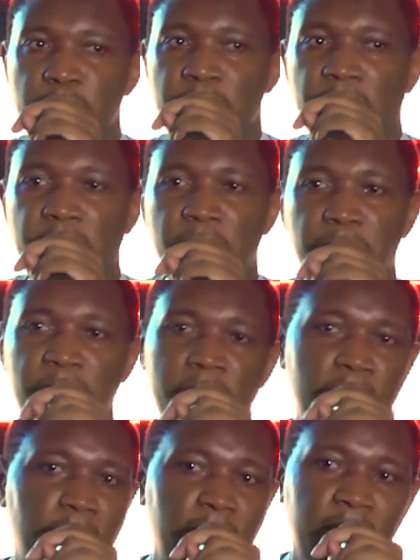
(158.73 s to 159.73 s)
be an
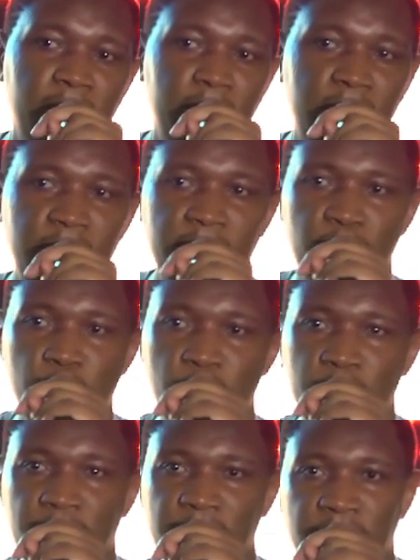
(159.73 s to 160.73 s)
API that you
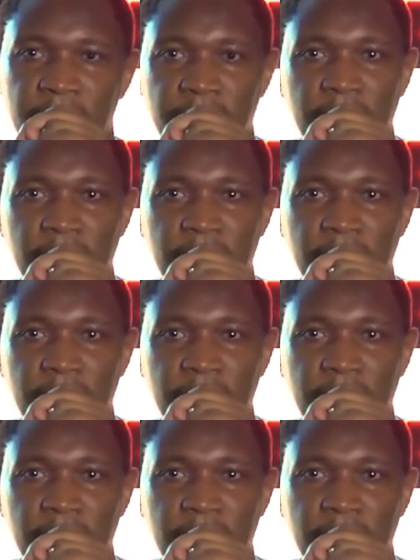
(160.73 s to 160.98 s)
want